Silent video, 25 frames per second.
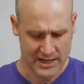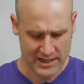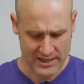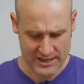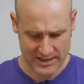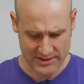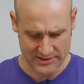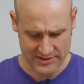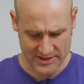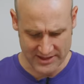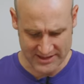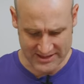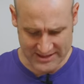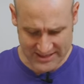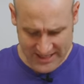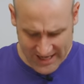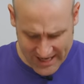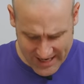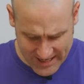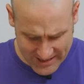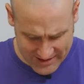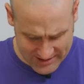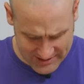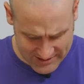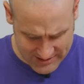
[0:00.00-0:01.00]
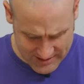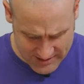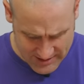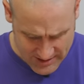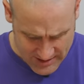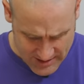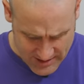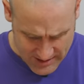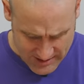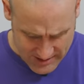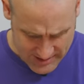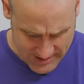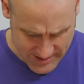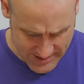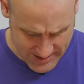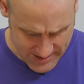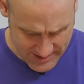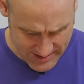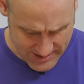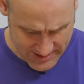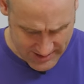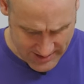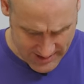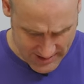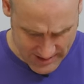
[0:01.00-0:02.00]
In the text,
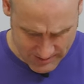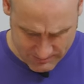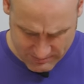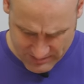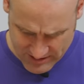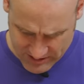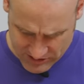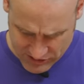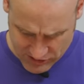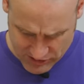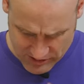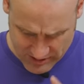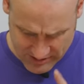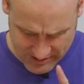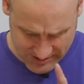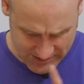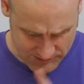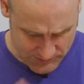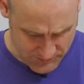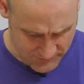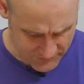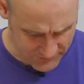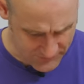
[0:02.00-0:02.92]
they uh, mention that these were